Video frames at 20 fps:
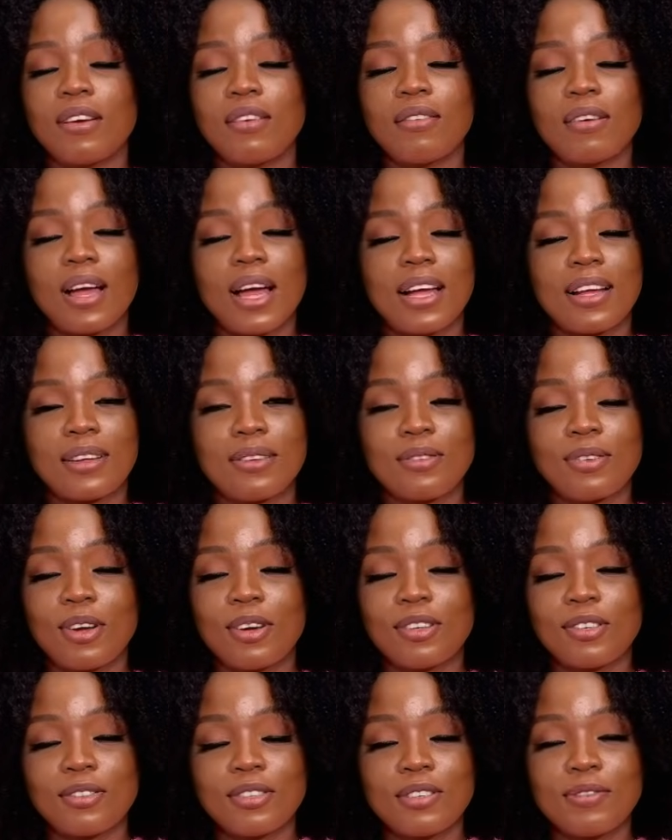
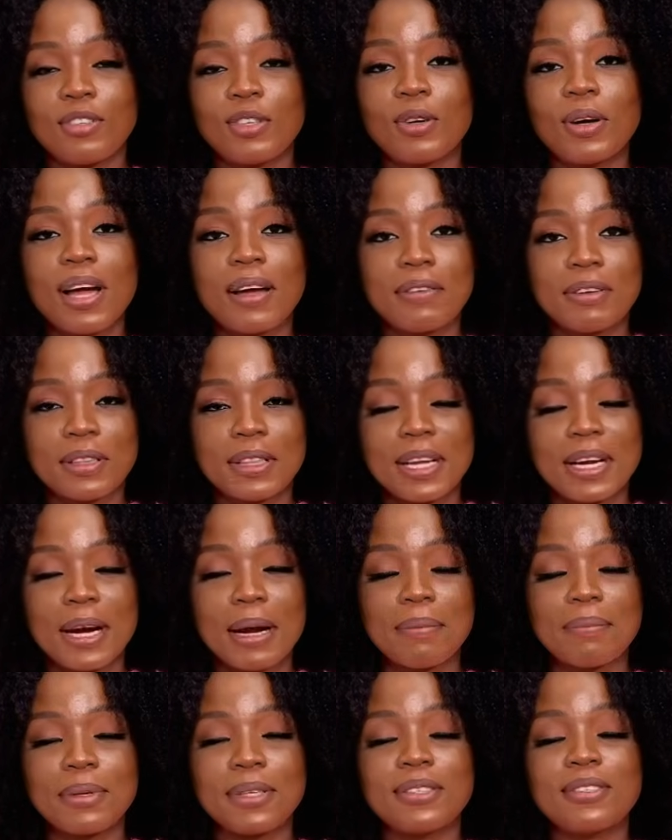don't have a
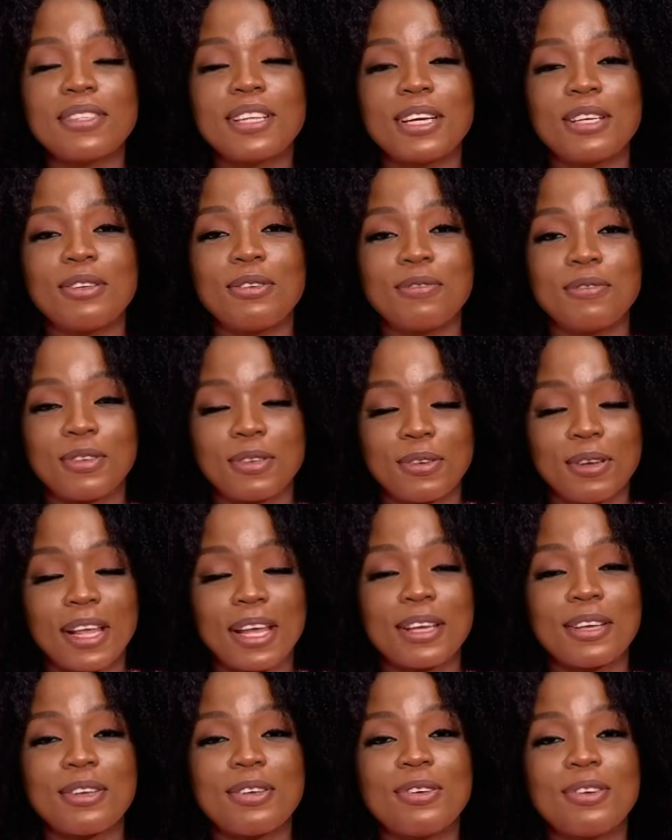therapist and you feel
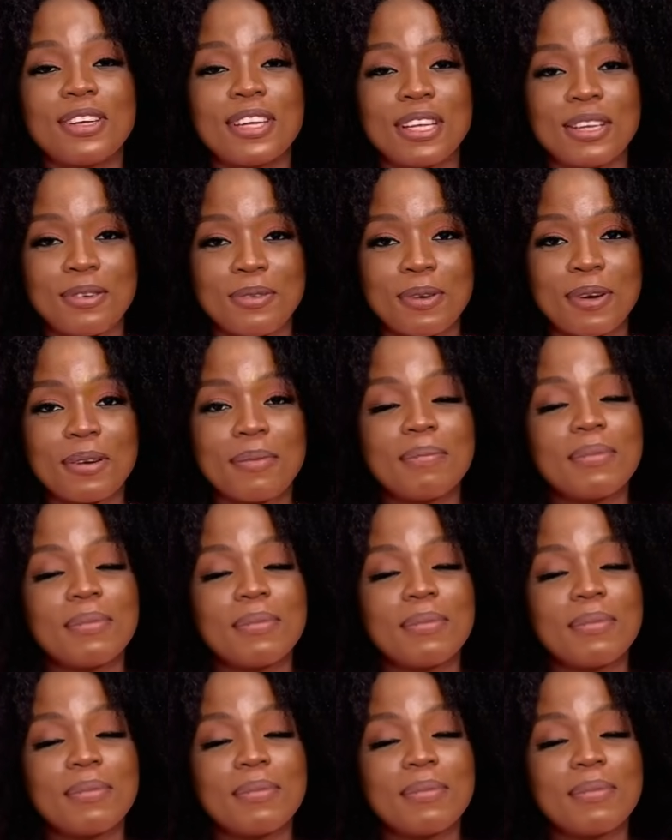like you need one,